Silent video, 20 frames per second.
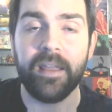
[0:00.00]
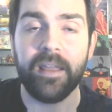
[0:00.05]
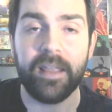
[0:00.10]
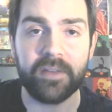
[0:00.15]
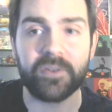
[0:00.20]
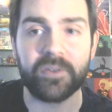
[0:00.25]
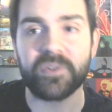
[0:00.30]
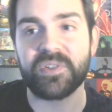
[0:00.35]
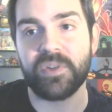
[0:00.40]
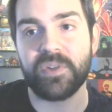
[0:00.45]

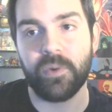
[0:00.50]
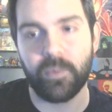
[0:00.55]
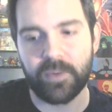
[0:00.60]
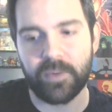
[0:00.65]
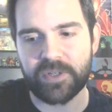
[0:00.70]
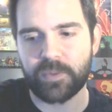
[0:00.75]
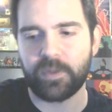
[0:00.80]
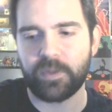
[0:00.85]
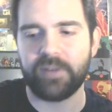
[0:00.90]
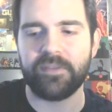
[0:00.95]
And also,
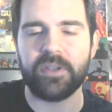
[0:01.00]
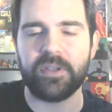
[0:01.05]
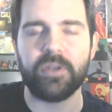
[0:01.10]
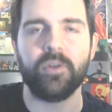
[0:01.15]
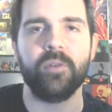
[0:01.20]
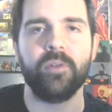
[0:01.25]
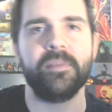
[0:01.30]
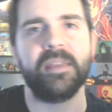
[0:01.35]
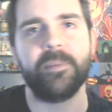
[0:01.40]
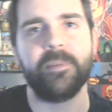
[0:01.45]
which one of the
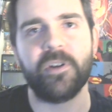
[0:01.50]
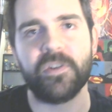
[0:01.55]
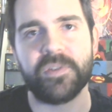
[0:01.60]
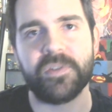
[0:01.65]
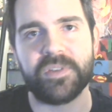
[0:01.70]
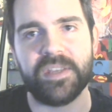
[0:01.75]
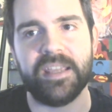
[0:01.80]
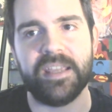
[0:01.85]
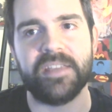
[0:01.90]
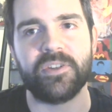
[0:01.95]
new
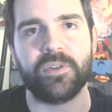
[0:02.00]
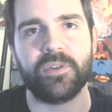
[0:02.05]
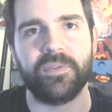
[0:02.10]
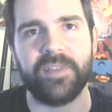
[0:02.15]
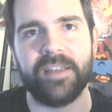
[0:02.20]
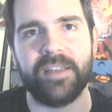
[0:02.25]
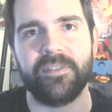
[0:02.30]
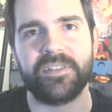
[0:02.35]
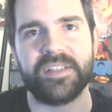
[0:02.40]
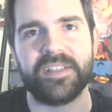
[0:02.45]
amiibos is your
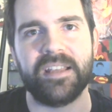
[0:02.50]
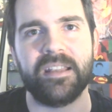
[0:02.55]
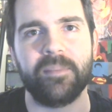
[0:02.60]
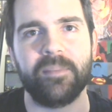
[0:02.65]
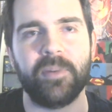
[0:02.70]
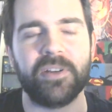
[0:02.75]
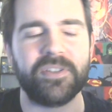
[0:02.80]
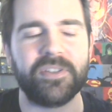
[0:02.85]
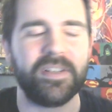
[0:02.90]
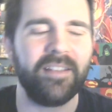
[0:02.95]
favorite out of
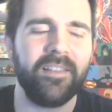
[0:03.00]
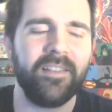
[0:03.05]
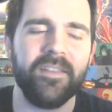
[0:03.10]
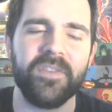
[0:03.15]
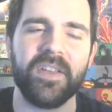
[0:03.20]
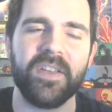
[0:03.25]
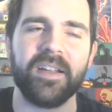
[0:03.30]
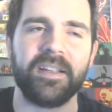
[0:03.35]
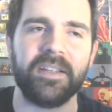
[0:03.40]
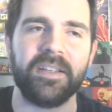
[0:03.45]
the bunch. I
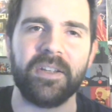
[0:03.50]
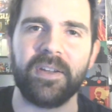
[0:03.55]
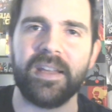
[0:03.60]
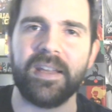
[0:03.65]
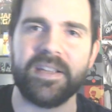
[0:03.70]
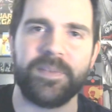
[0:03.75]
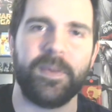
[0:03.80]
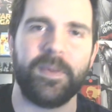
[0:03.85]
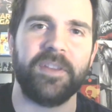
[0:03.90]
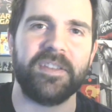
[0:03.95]
love talking to you
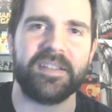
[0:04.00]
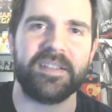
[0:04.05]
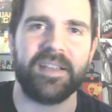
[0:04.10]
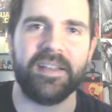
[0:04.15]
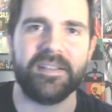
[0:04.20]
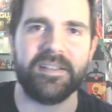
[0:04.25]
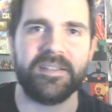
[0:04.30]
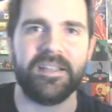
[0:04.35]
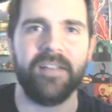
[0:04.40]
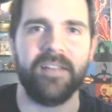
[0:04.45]
guys about this
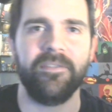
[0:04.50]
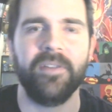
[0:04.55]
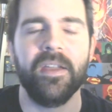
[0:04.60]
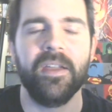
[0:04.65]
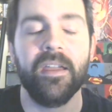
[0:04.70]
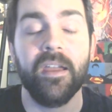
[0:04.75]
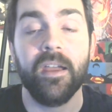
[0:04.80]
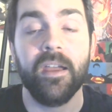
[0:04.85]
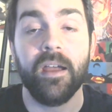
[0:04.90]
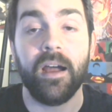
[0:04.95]
kind of stuff.
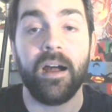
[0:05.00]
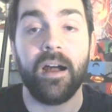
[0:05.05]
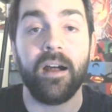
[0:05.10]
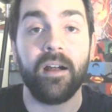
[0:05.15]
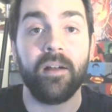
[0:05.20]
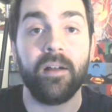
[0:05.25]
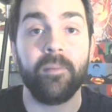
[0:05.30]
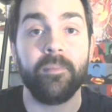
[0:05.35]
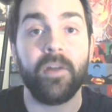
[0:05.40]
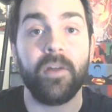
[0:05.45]

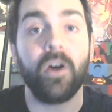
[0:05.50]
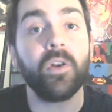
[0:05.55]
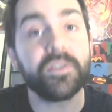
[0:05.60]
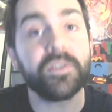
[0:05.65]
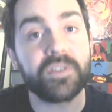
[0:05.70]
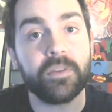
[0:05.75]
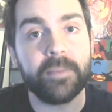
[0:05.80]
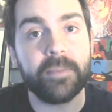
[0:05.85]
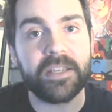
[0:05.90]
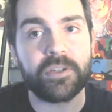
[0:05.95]

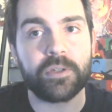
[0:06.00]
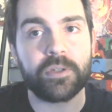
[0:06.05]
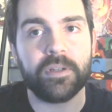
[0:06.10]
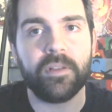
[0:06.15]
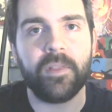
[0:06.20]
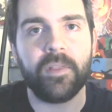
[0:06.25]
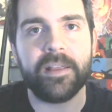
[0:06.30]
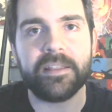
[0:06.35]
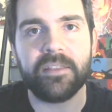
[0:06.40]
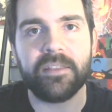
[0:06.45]
Also, make sure
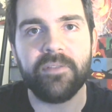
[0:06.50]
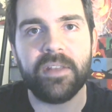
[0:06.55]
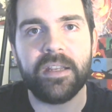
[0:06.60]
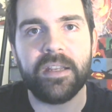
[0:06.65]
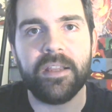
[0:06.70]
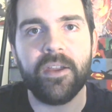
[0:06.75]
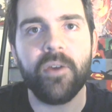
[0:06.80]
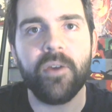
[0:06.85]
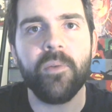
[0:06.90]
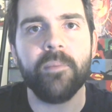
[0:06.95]
you like the
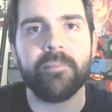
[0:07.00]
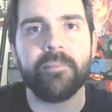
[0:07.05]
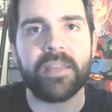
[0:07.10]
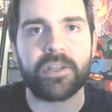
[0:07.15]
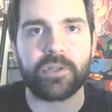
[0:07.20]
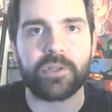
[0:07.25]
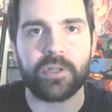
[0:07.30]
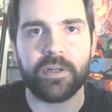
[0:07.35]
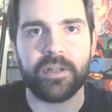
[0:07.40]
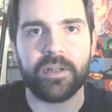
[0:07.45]
video,
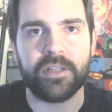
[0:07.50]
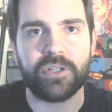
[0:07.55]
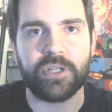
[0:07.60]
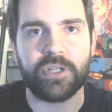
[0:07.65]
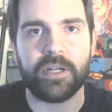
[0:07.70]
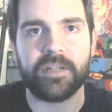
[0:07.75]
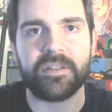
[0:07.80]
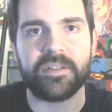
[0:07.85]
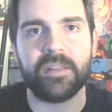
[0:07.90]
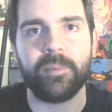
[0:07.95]
make sure you
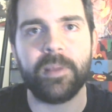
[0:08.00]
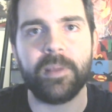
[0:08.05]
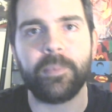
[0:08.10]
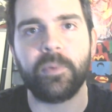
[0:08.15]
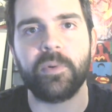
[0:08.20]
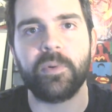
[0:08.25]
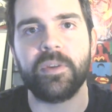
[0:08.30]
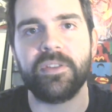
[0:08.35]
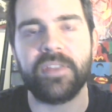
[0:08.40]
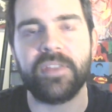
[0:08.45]
share it to the
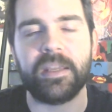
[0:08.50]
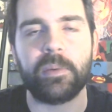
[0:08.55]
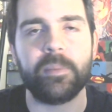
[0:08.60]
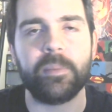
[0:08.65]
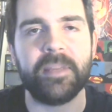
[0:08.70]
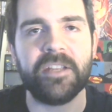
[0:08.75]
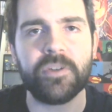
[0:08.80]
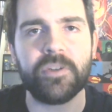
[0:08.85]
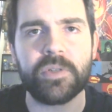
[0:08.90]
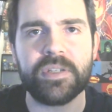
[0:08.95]
people who you think would
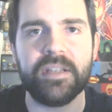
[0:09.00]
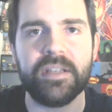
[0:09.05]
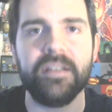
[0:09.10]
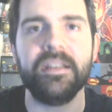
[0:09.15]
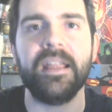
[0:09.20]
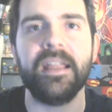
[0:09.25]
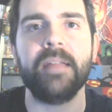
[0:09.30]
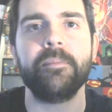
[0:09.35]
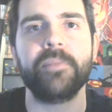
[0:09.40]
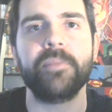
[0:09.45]
be interested,
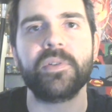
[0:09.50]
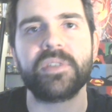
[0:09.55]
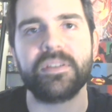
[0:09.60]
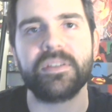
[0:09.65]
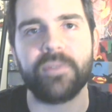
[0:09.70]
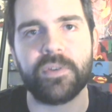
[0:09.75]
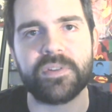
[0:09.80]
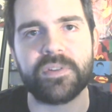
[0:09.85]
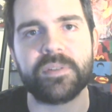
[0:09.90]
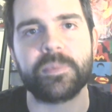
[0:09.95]
and most
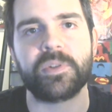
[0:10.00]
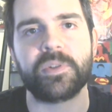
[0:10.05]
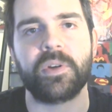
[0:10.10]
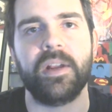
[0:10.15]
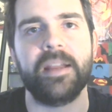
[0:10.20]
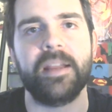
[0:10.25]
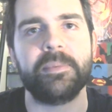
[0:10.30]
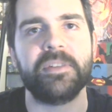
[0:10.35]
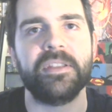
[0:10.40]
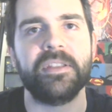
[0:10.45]
of all,
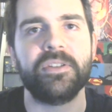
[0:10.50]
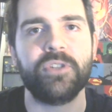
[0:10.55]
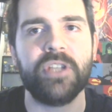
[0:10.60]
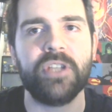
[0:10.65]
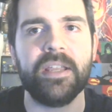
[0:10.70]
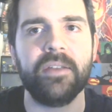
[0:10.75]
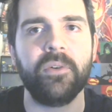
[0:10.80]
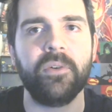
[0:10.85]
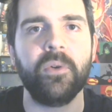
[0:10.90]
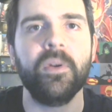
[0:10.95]
subscribe to the
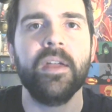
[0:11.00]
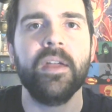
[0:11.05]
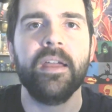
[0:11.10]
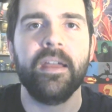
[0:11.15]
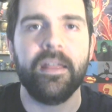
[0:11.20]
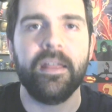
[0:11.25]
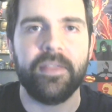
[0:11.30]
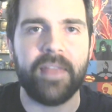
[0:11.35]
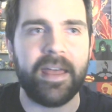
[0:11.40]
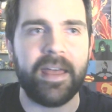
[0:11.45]
channel.
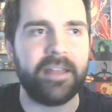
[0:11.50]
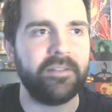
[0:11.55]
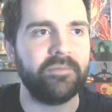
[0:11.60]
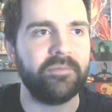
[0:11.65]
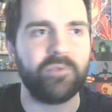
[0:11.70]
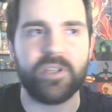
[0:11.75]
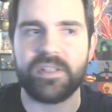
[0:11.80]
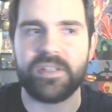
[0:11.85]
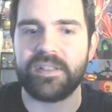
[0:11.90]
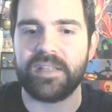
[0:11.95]

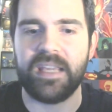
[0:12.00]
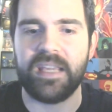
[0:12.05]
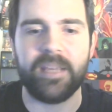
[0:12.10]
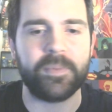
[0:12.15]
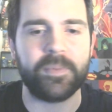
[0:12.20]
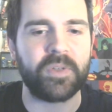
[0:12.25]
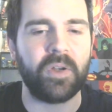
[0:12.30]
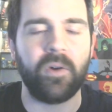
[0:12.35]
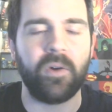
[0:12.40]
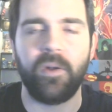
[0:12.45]
That just
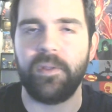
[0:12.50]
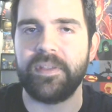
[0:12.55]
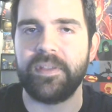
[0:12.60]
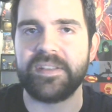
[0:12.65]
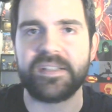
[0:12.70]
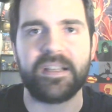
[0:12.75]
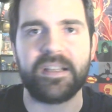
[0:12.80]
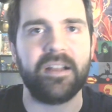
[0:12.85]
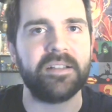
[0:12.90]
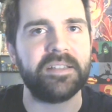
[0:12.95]
keeps all
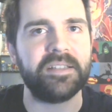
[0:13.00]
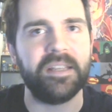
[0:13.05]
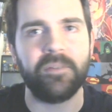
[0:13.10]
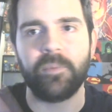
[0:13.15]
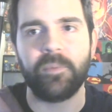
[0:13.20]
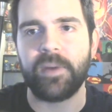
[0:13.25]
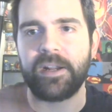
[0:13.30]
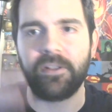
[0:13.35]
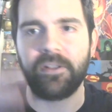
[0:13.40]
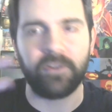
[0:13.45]
this content
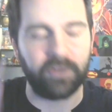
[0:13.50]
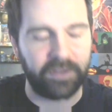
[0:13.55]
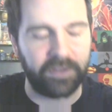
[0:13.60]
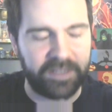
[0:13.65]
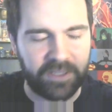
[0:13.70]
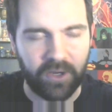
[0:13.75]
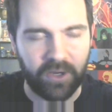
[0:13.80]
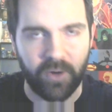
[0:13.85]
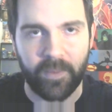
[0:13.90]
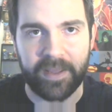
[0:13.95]
regularly
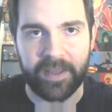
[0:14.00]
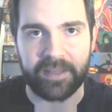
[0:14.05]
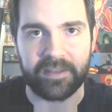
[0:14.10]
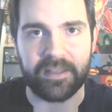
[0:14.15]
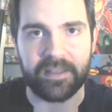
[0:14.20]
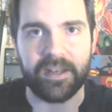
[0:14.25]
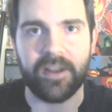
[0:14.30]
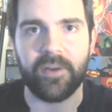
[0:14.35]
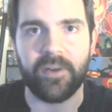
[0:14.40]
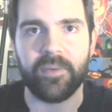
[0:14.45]
going.
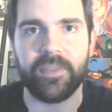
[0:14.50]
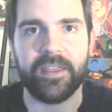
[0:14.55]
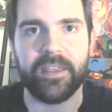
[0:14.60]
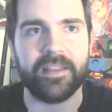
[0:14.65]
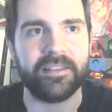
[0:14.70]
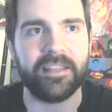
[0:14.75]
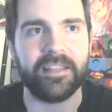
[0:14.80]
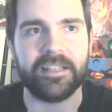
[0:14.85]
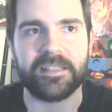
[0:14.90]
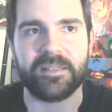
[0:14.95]
You know,
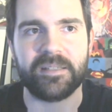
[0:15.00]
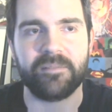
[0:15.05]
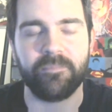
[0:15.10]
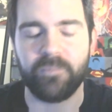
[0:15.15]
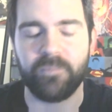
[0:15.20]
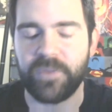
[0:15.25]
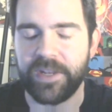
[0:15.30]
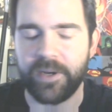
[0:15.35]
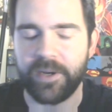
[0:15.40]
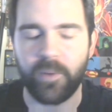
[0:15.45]
that's
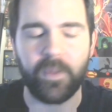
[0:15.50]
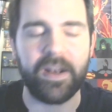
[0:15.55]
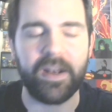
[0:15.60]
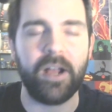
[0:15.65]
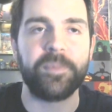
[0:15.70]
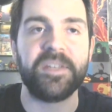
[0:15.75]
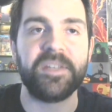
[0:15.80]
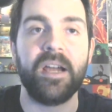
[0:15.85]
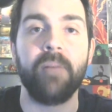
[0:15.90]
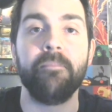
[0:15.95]
what
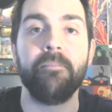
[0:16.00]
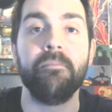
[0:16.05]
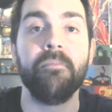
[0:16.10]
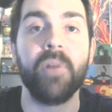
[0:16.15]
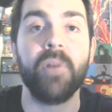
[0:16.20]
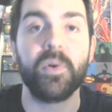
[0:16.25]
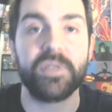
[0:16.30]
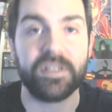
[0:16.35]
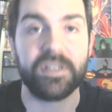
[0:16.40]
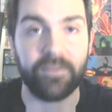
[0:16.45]
helps out
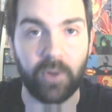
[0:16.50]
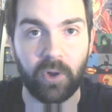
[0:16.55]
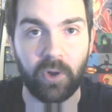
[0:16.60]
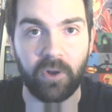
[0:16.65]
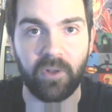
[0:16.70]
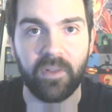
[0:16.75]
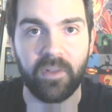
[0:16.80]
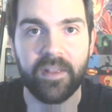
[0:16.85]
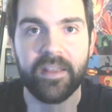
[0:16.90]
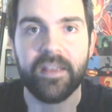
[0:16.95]
most of
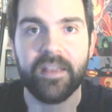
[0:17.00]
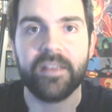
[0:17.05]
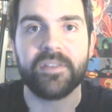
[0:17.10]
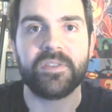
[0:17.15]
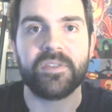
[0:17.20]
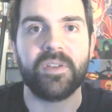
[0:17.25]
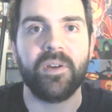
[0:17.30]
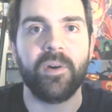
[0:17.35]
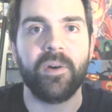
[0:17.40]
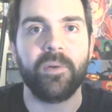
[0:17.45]
all.
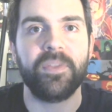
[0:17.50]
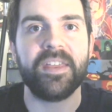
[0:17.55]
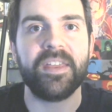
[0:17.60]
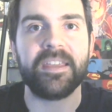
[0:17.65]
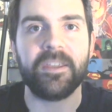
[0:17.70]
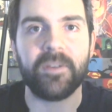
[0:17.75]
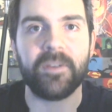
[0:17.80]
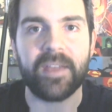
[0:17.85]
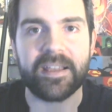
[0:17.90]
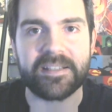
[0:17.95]
So,
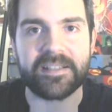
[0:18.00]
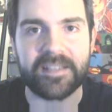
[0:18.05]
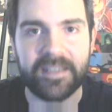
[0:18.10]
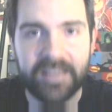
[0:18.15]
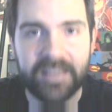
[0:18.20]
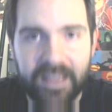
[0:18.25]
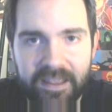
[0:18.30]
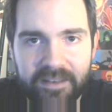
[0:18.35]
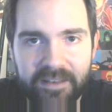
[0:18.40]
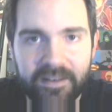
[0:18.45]
thank you guys
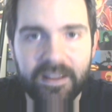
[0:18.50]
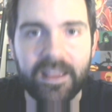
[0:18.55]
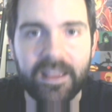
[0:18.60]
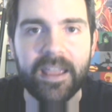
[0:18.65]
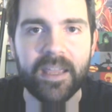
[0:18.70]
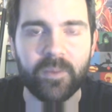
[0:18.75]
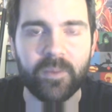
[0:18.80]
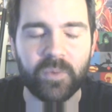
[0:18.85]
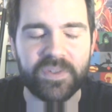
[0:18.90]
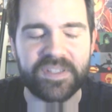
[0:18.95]
again,
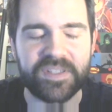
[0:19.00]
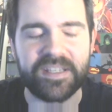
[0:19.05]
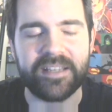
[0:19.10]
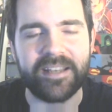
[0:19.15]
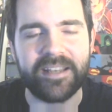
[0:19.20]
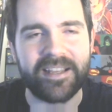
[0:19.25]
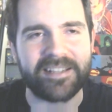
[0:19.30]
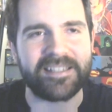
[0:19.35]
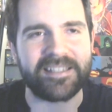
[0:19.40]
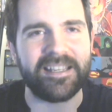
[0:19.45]
and we'll see
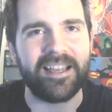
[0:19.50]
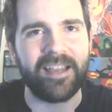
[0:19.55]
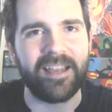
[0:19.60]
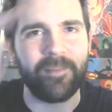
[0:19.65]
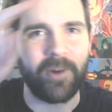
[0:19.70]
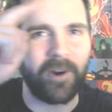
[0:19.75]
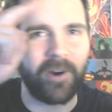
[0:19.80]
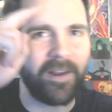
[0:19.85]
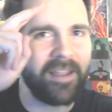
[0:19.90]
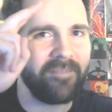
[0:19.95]
you next
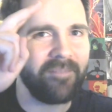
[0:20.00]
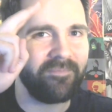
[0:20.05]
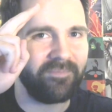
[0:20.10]
time, alright?